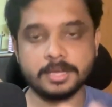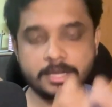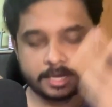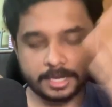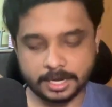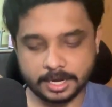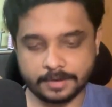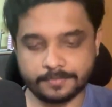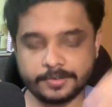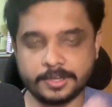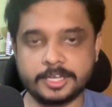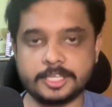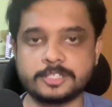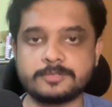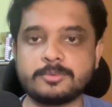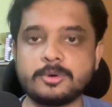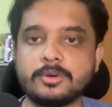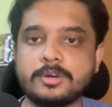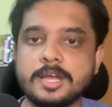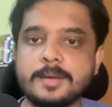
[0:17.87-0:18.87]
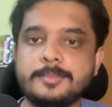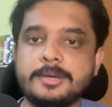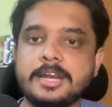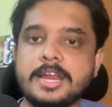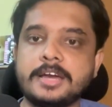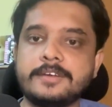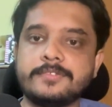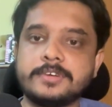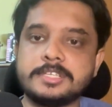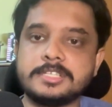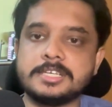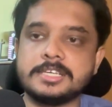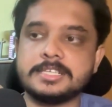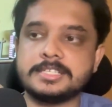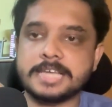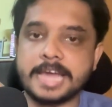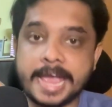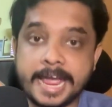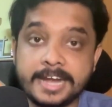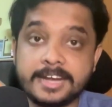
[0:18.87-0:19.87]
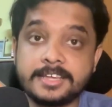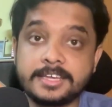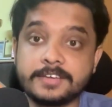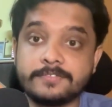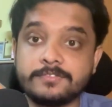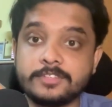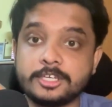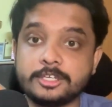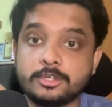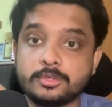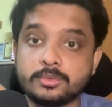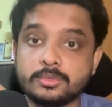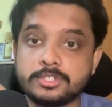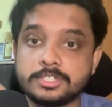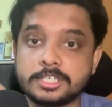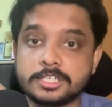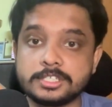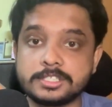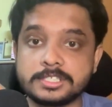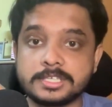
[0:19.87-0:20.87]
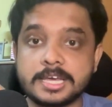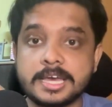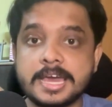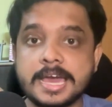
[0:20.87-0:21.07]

various programming languages and give the users